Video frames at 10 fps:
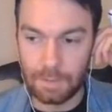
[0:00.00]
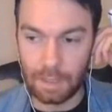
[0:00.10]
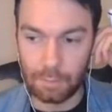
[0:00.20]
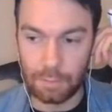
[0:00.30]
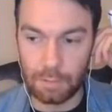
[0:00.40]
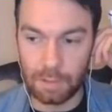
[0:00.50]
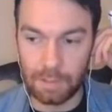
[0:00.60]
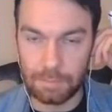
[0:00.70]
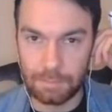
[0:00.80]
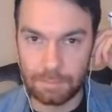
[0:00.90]
Thanks for joining
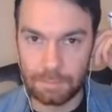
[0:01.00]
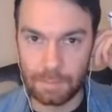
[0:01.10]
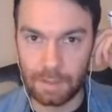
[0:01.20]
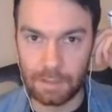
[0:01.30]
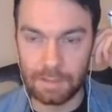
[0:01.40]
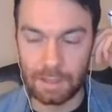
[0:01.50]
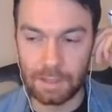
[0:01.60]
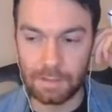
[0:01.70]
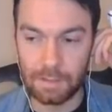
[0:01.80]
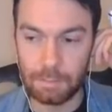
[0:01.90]
me. See you. Take it
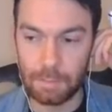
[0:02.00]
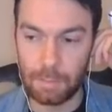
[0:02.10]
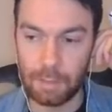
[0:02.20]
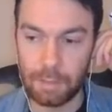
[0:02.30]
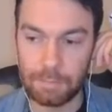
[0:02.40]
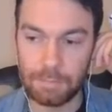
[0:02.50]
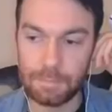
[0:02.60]
easy. Bye.